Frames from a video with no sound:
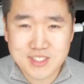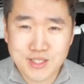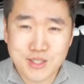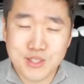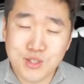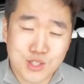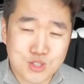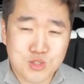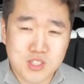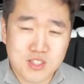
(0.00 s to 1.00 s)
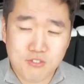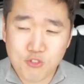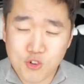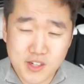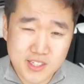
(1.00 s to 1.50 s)
electric
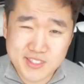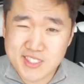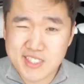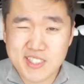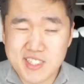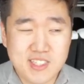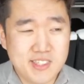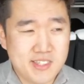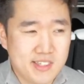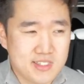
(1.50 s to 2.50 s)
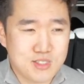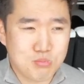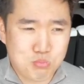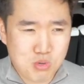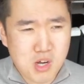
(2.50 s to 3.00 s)
for a DD is
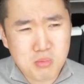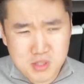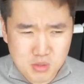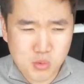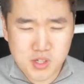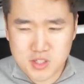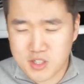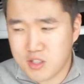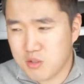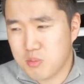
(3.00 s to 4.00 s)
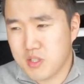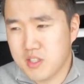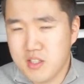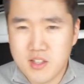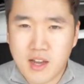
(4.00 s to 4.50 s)
probably the way to go, but
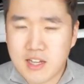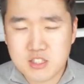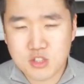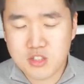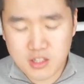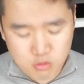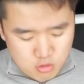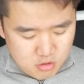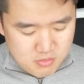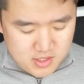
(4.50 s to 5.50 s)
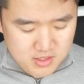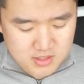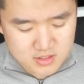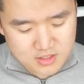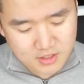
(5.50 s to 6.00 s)
I still like rolling my
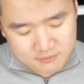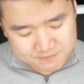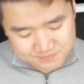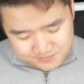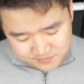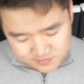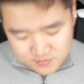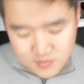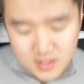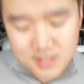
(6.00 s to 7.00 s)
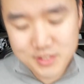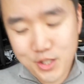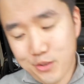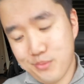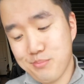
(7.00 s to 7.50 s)
gears.
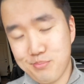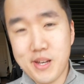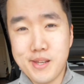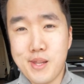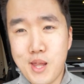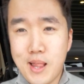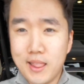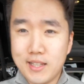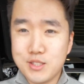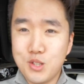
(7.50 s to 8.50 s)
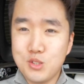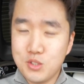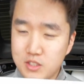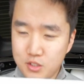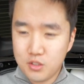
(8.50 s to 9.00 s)
So, but let's go to
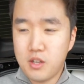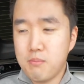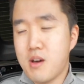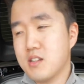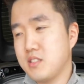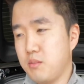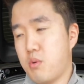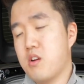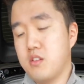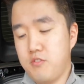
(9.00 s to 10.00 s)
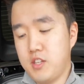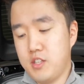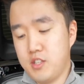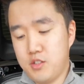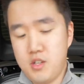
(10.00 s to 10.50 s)
this little unboxing part of the
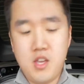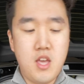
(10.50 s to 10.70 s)
video.